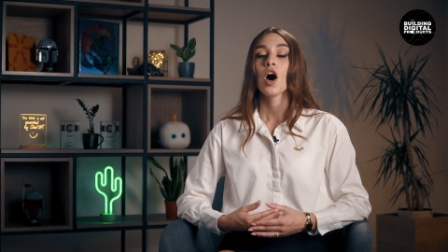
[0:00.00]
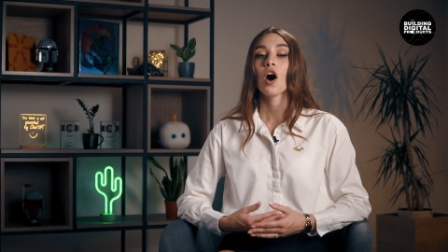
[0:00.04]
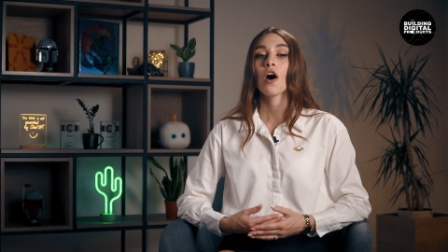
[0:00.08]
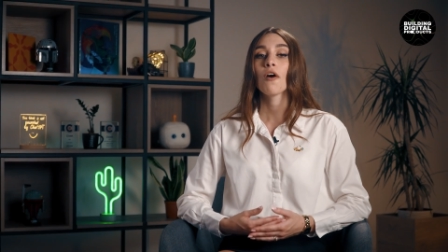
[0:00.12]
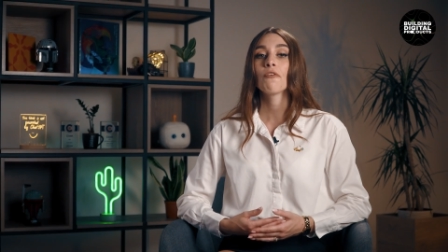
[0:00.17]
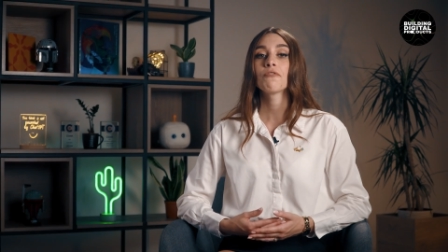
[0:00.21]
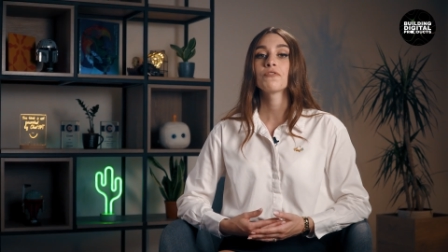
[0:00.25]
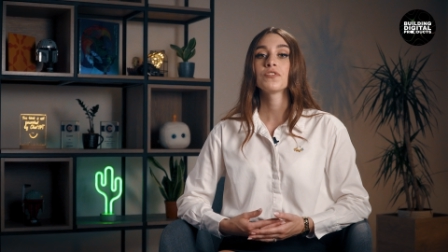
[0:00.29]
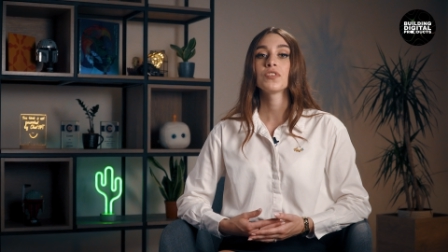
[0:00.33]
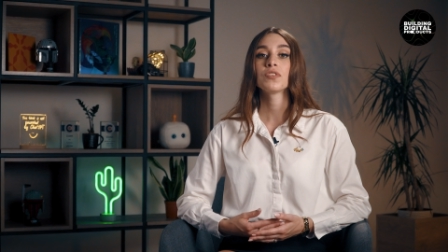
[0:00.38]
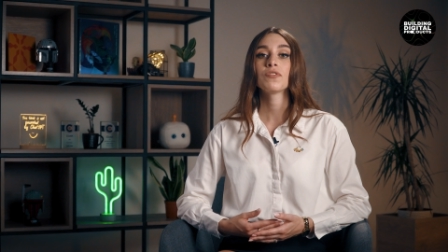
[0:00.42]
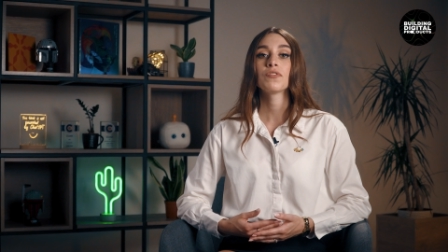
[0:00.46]

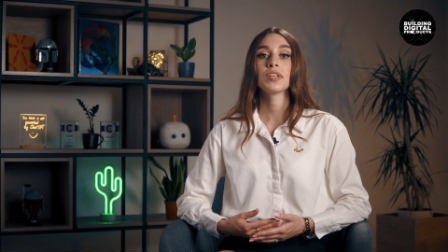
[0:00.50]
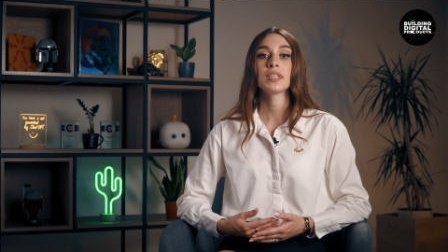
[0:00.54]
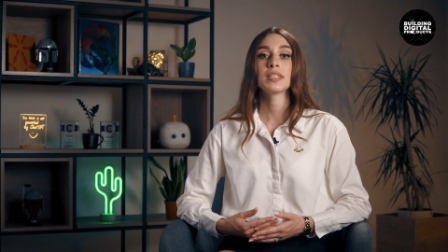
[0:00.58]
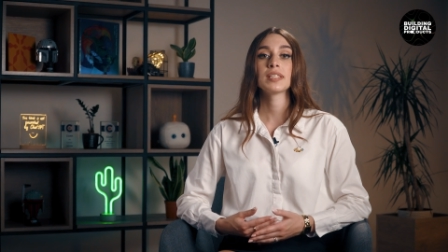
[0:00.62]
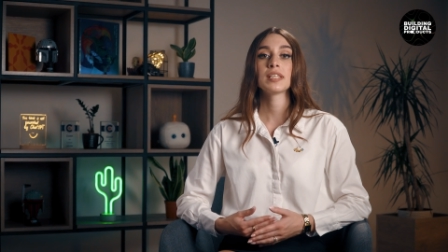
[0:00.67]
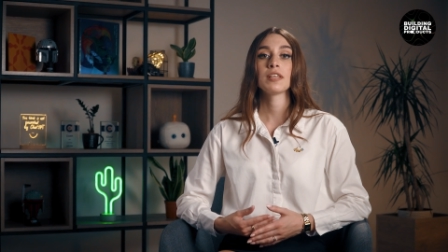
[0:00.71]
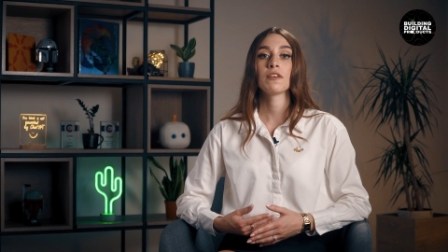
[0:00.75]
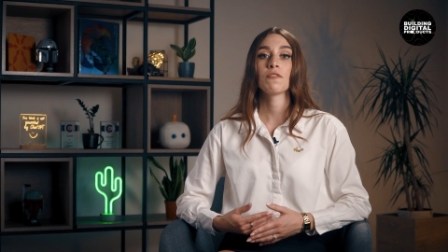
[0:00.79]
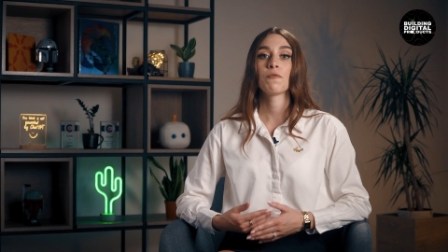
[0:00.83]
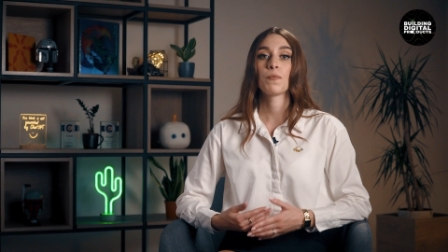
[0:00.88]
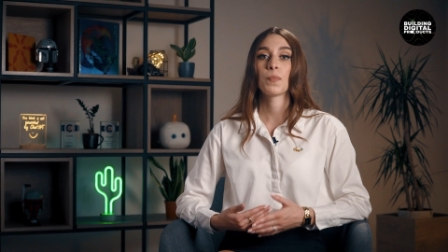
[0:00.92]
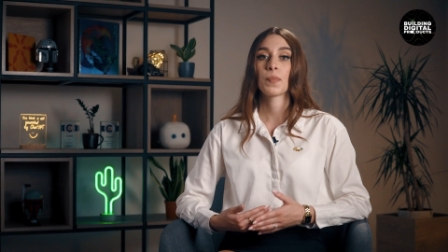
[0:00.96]
often
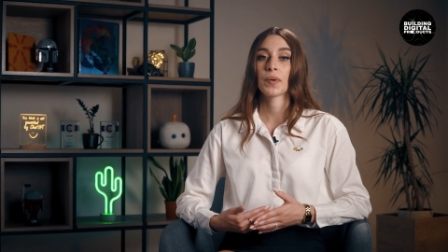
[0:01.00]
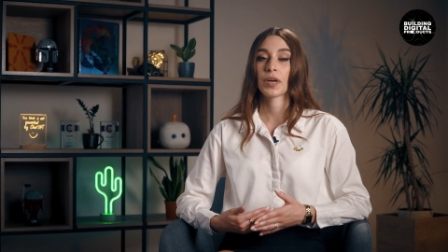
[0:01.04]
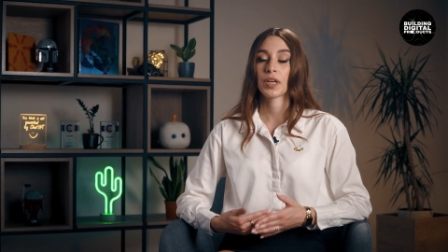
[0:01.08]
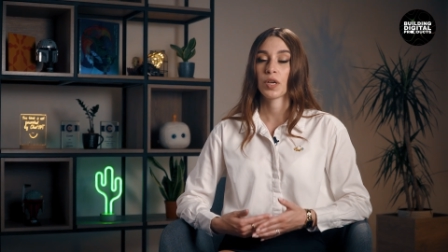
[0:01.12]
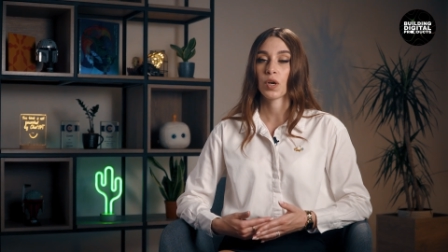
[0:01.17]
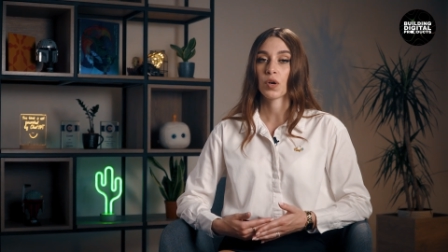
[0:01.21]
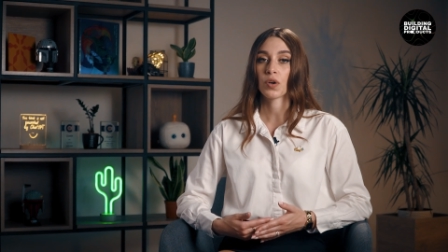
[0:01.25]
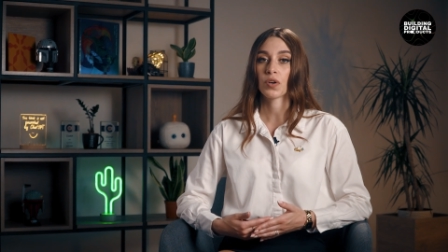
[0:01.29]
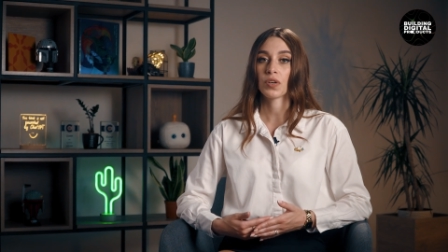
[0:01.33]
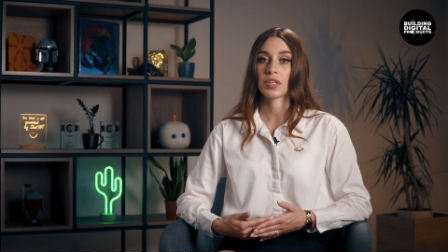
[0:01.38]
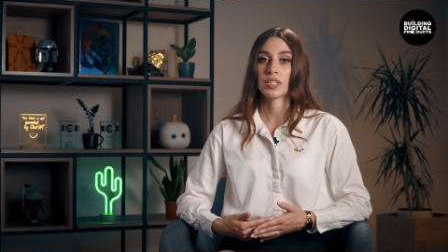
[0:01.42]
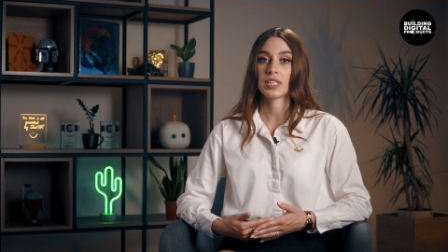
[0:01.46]
receive
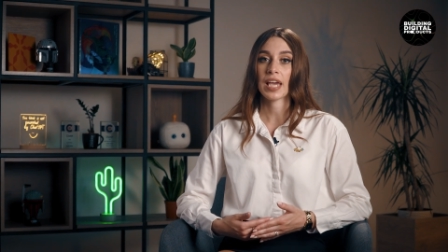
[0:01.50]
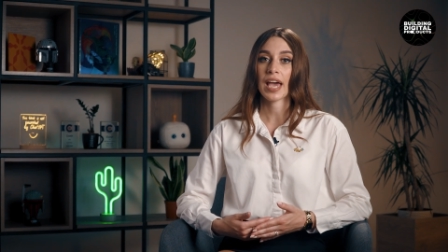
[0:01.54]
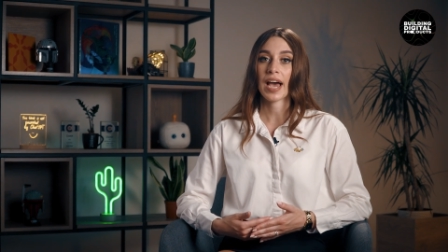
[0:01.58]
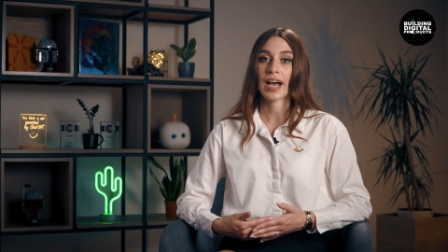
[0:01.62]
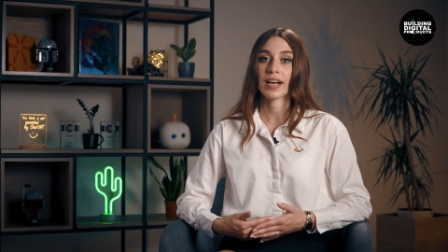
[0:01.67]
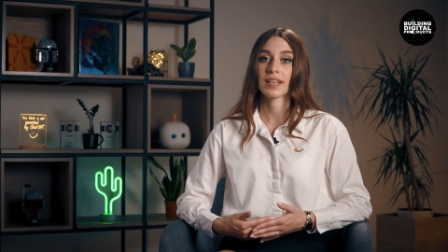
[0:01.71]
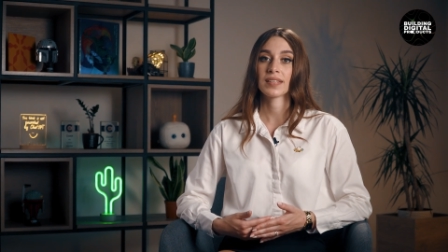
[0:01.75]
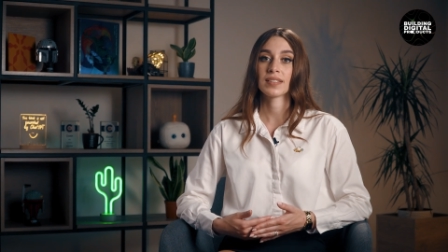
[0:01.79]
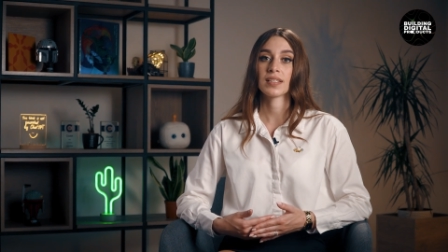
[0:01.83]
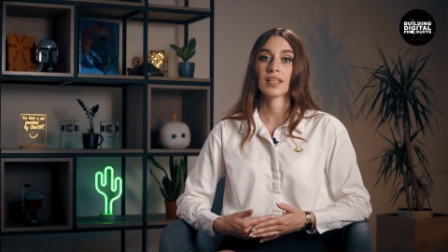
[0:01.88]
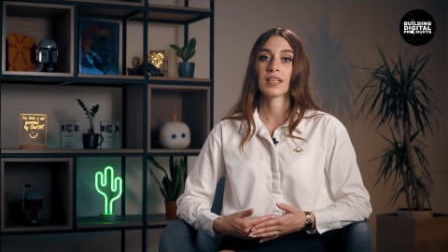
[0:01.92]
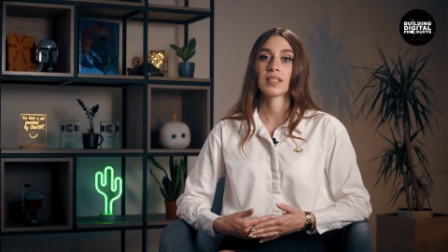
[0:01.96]
priority
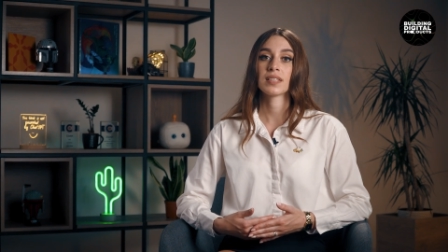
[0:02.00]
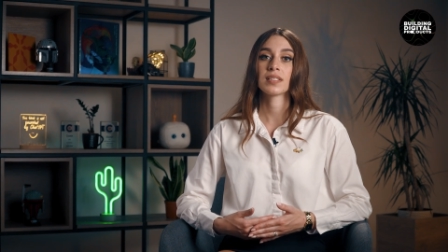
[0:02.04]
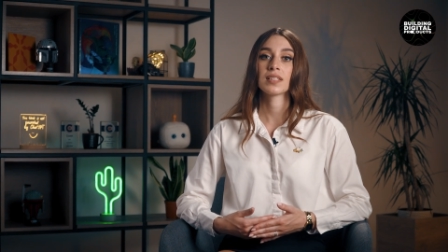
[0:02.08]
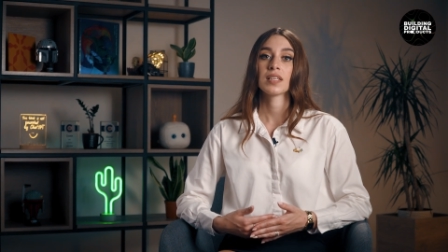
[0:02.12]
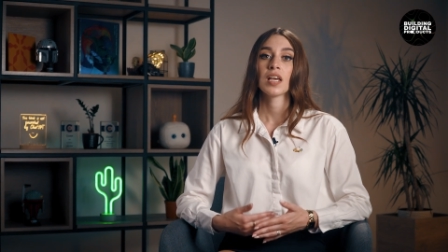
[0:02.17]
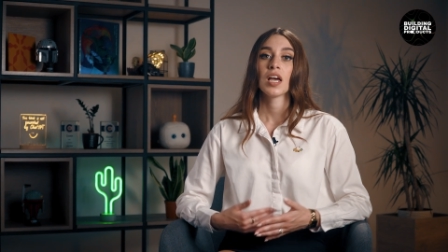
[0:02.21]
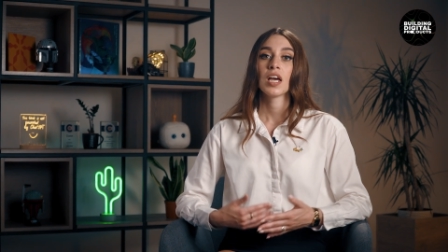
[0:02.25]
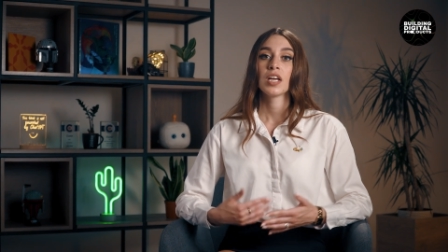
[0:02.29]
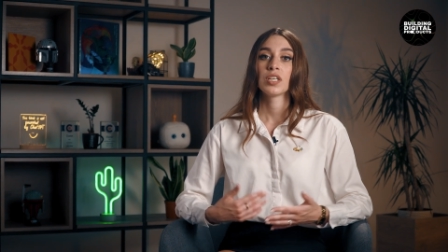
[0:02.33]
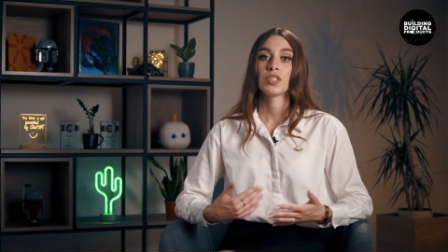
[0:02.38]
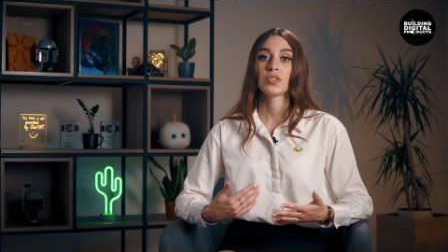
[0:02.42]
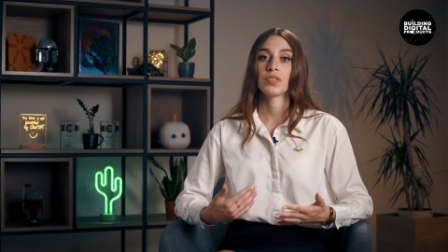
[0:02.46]
access
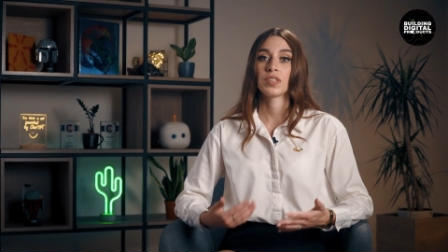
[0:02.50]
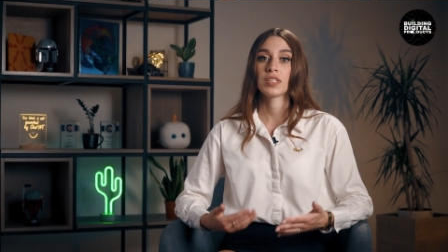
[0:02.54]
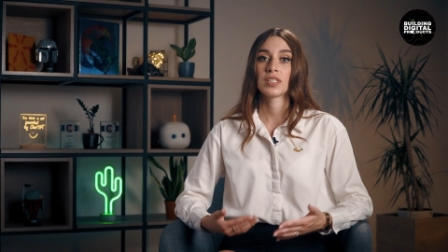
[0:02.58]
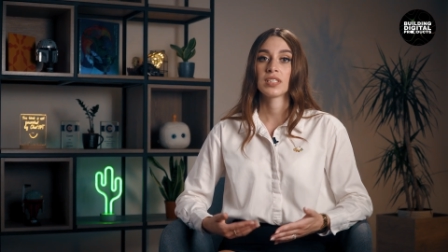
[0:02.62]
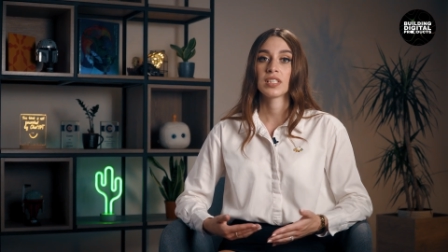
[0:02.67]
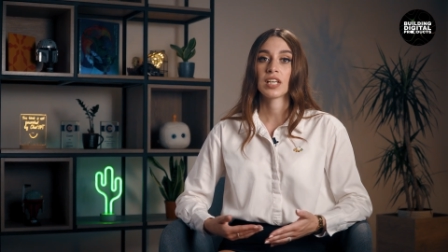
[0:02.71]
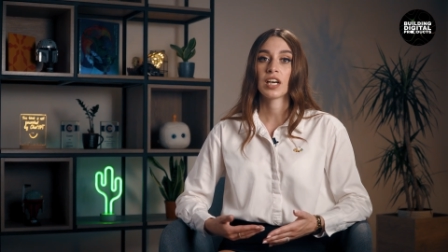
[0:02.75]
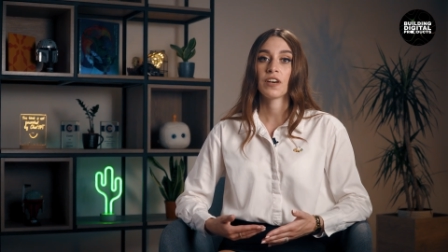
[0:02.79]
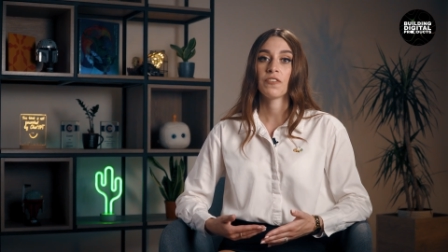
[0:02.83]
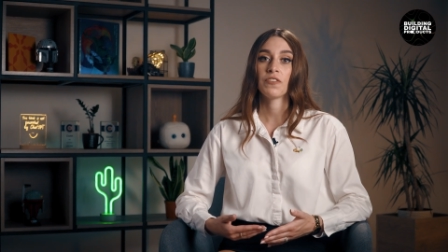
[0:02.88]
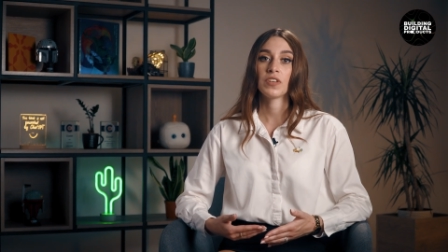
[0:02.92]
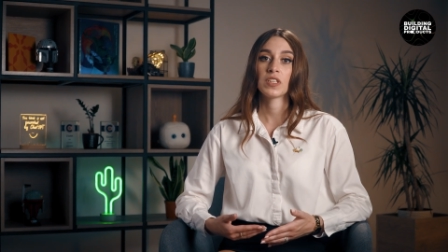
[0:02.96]
to the
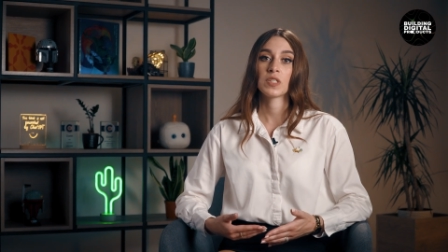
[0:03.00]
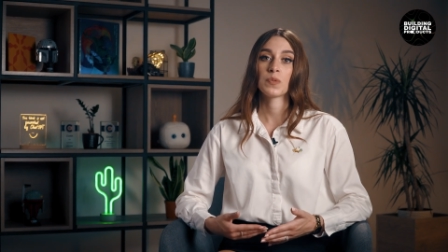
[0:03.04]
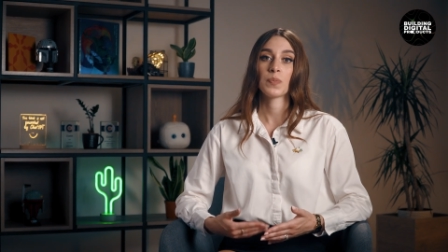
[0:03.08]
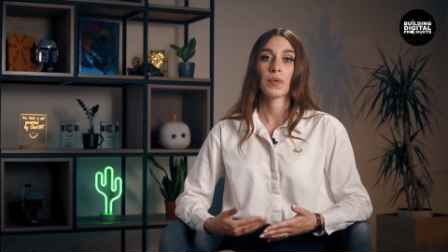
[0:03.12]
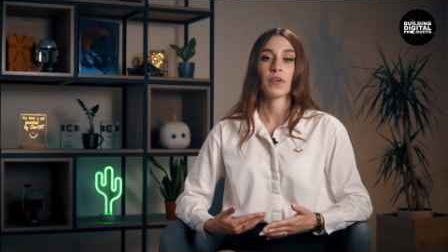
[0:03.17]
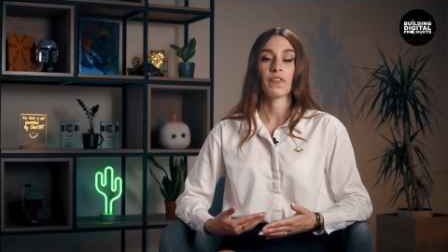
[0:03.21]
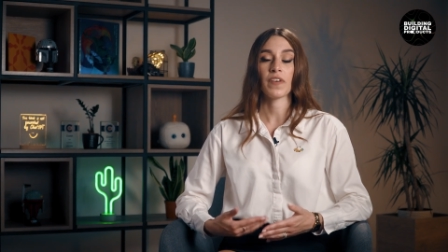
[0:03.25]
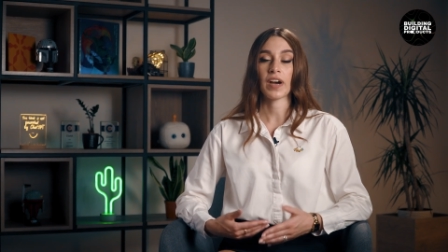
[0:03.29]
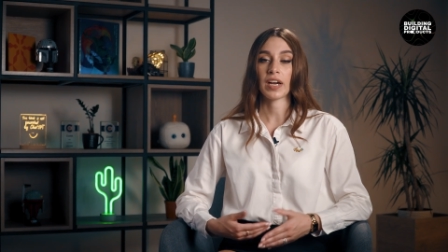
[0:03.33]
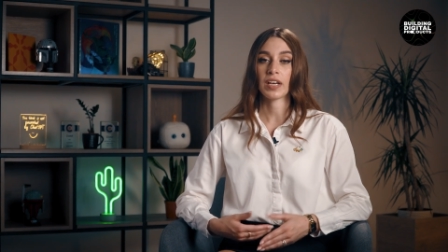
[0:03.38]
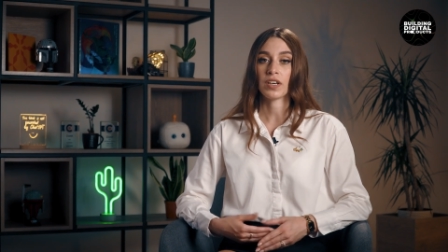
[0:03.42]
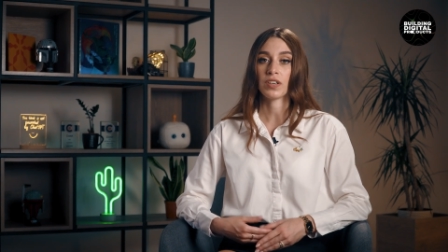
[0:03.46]
service
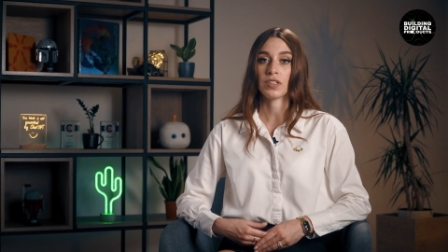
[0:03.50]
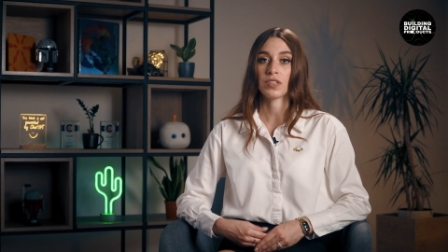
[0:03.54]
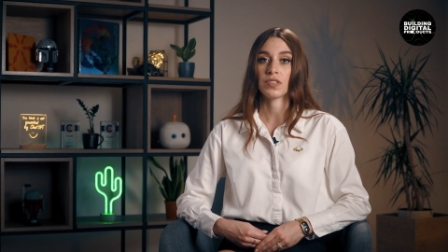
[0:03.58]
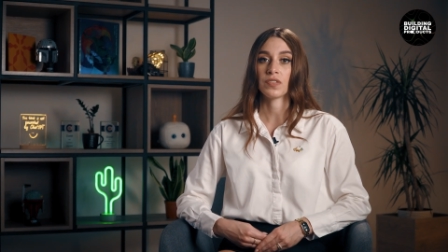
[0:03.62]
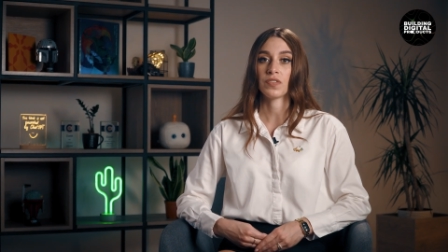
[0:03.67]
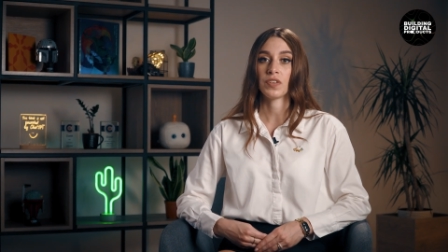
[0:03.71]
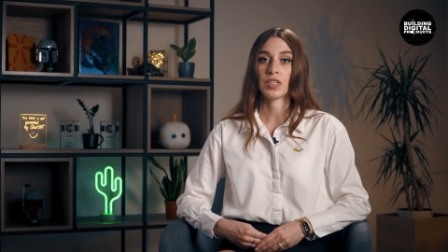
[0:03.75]
provider's